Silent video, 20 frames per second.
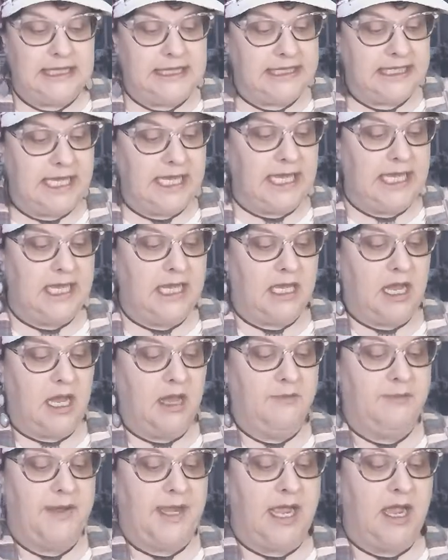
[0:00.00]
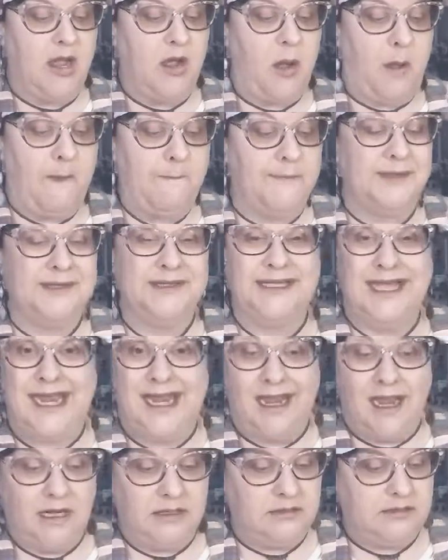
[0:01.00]
think about
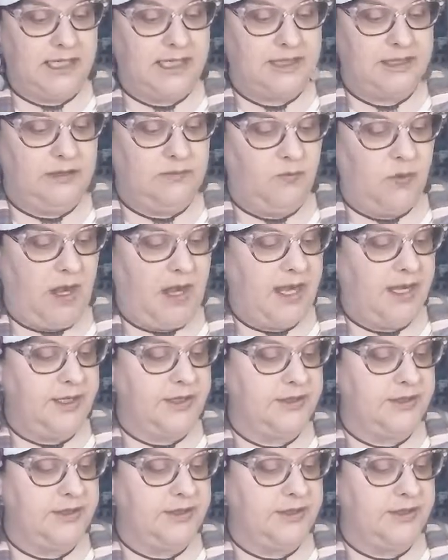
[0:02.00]
black. Like, why are you